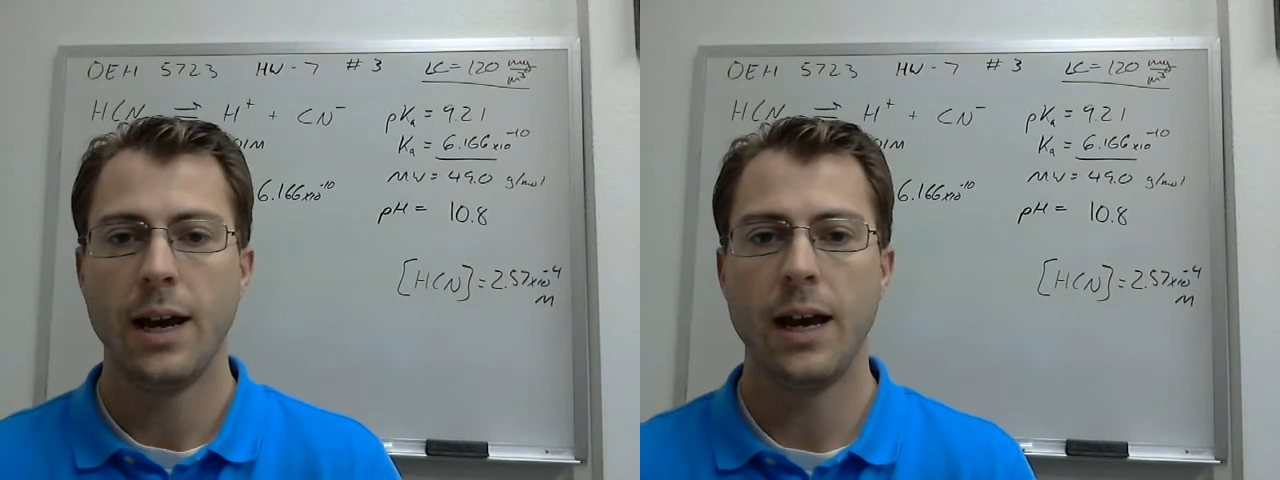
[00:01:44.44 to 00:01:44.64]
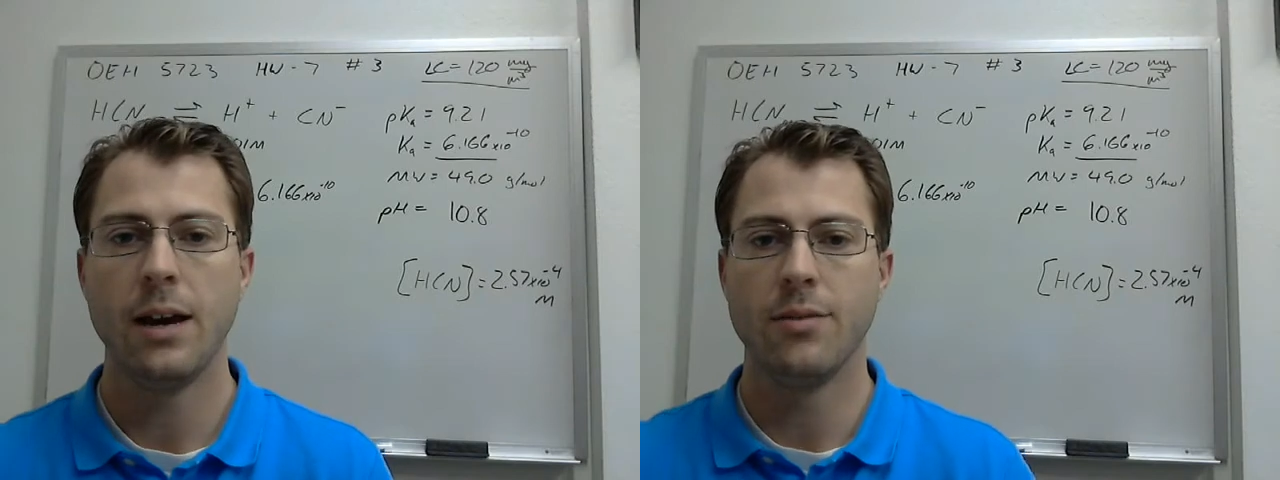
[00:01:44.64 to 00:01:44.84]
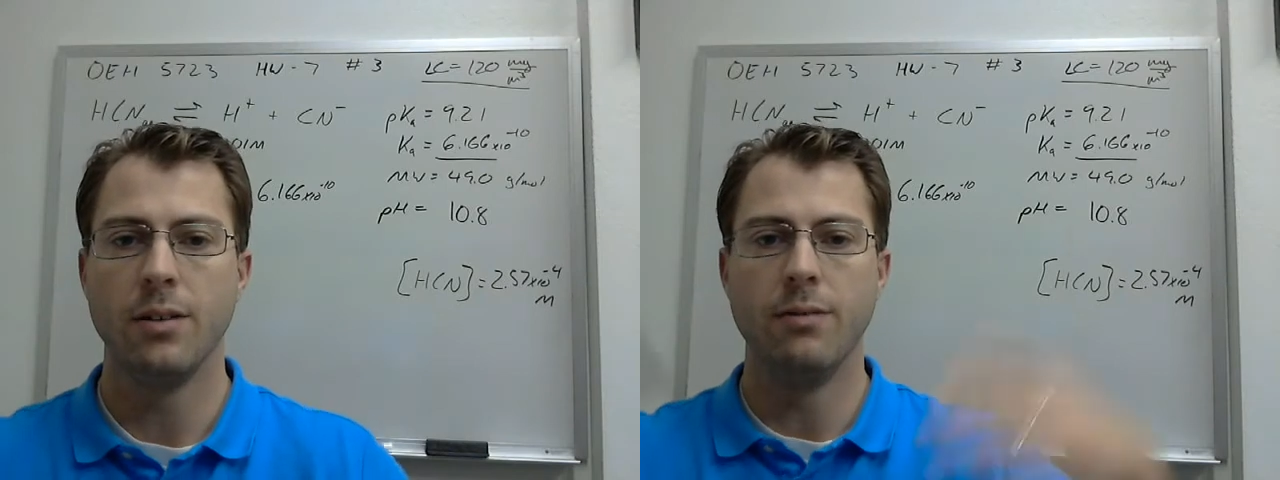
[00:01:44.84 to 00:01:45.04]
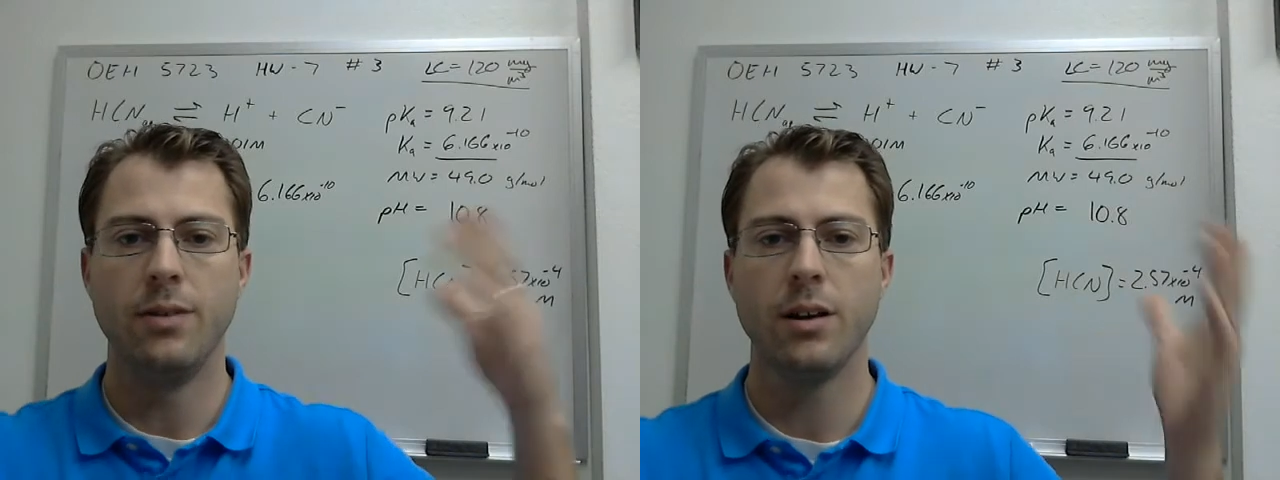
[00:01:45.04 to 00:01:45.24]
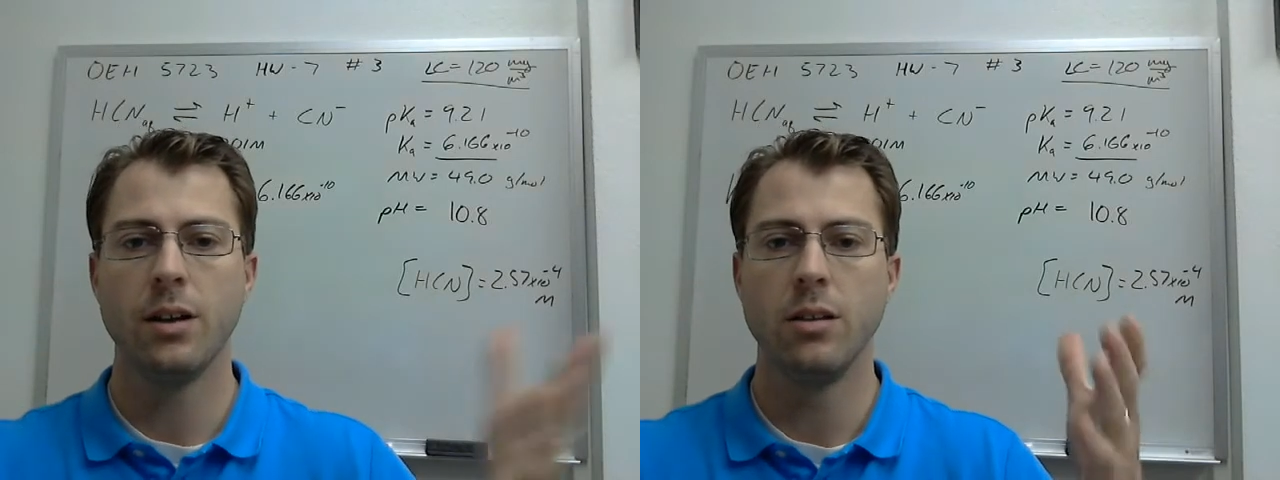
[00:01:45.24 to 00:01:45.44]
have a
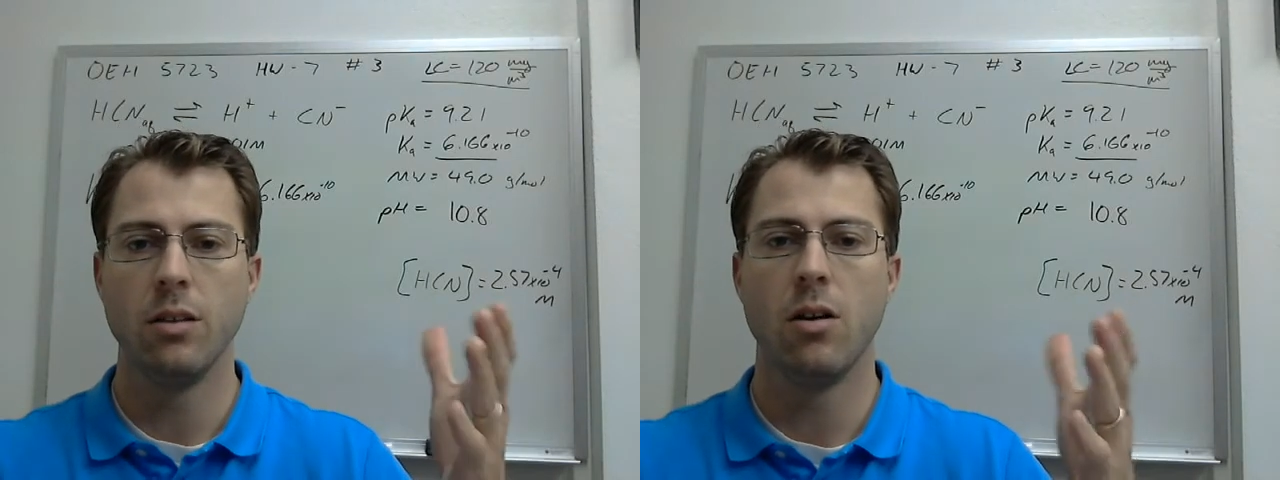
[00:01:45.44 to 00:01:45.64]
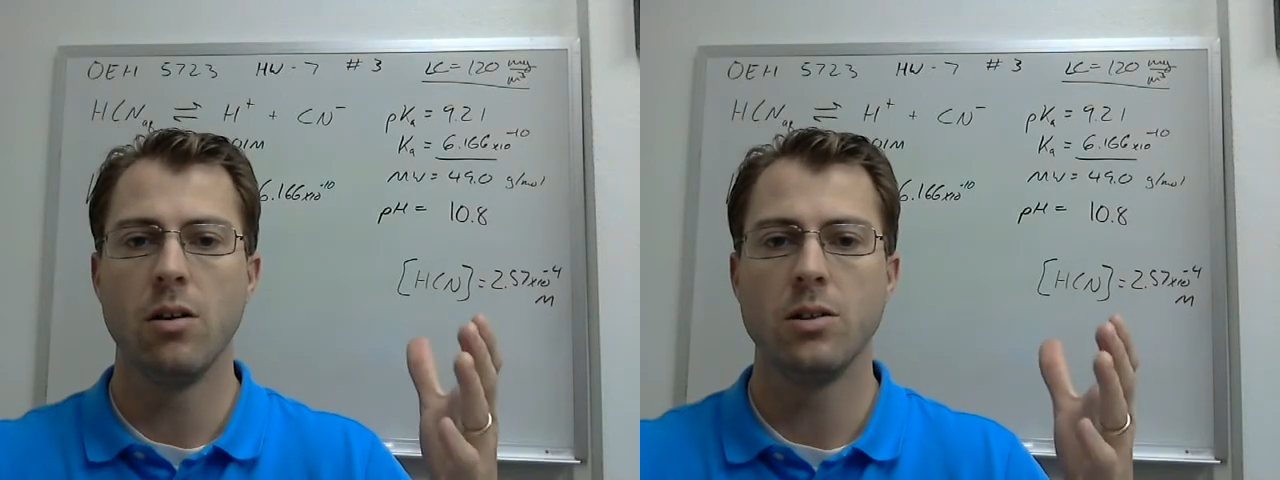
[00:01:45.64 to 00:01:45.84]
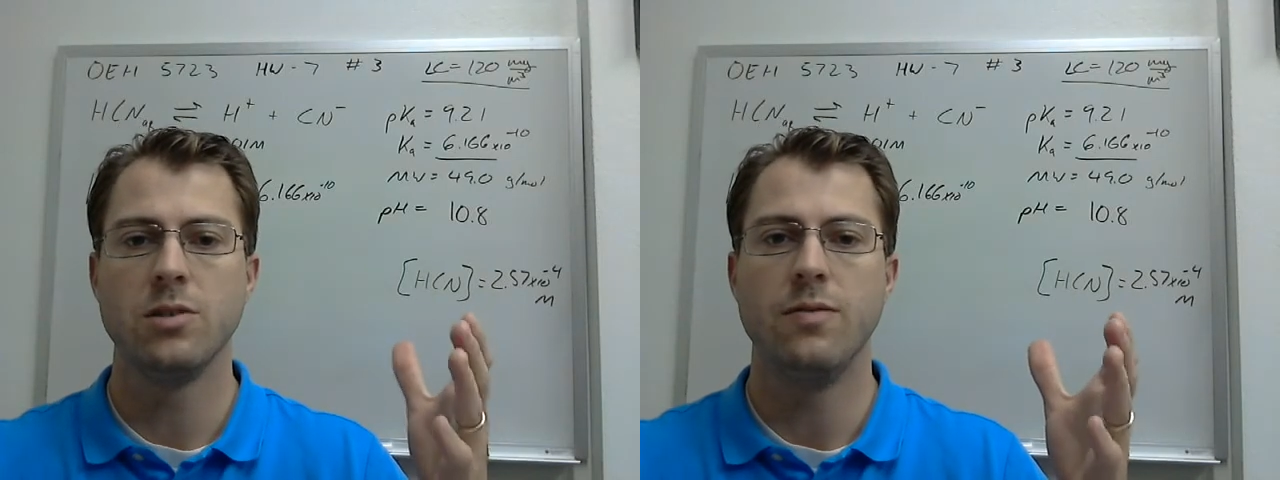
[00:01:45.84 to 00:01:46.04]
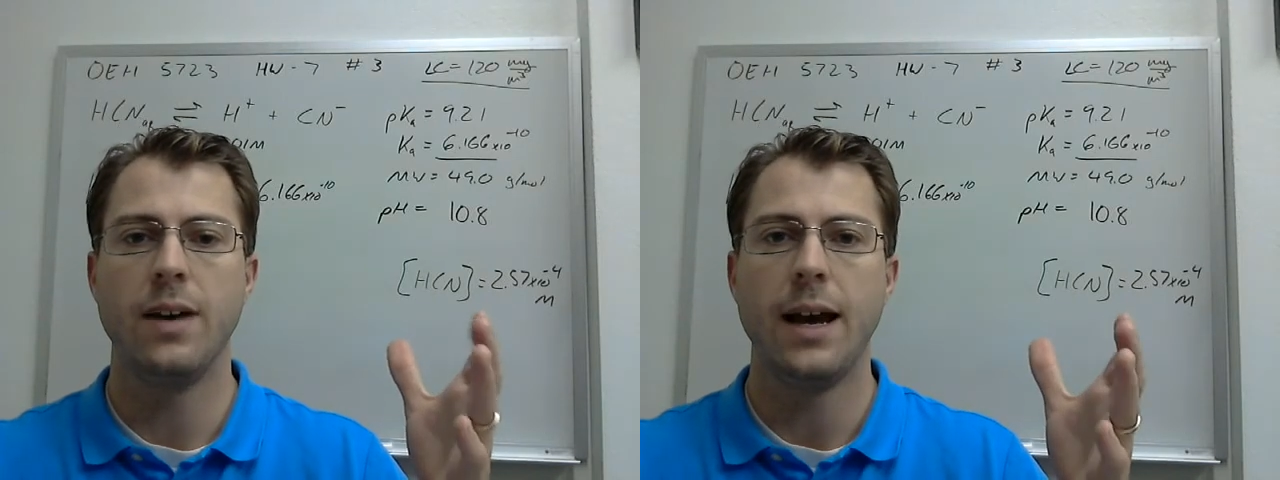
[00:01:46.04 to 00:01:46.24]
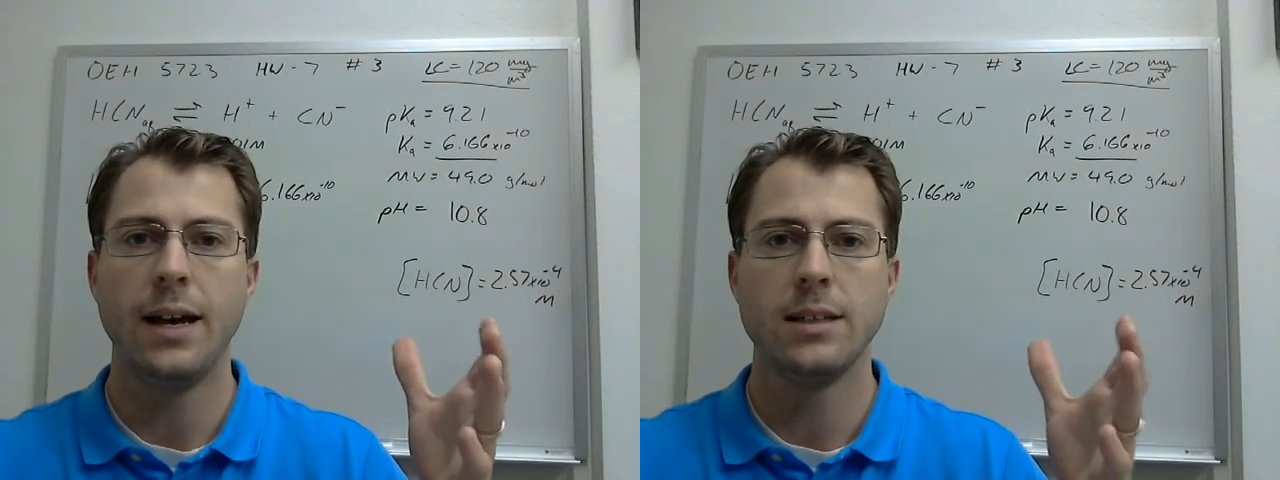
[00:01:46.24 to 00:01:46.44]
very large
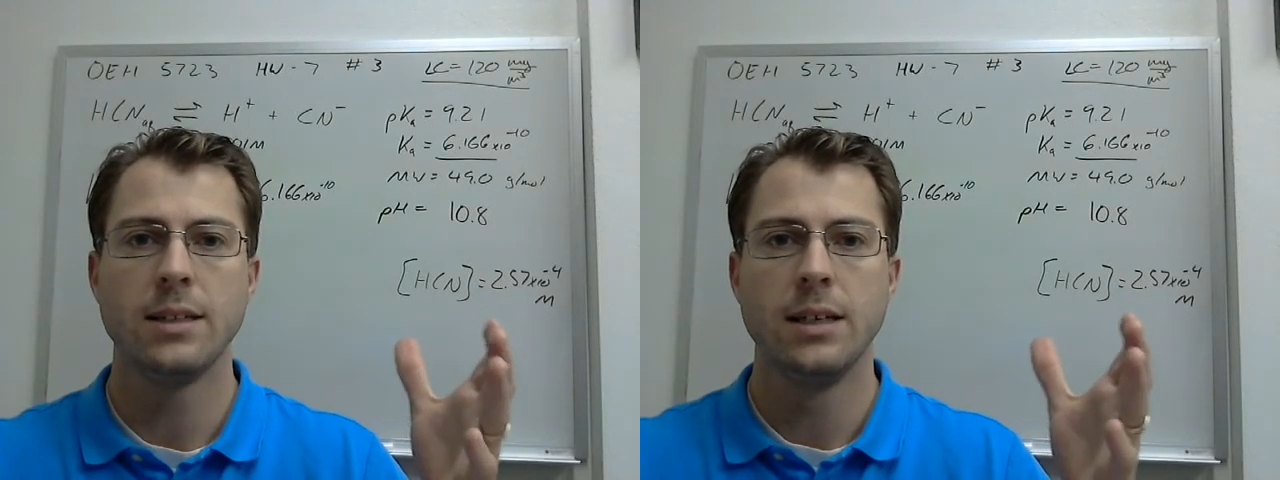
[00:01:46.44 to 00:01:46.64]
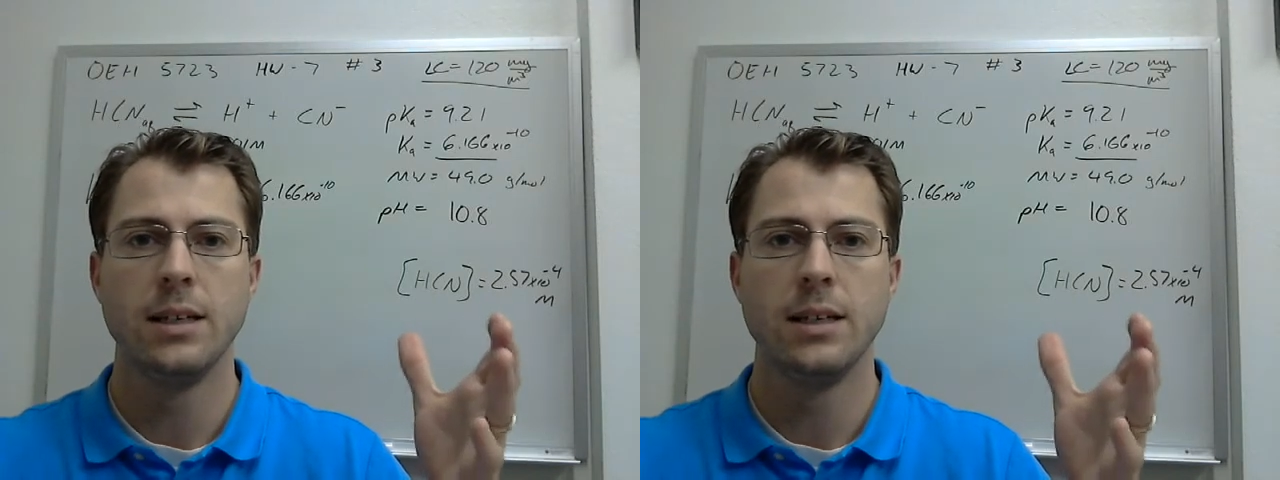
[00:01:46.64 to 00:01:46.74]
vat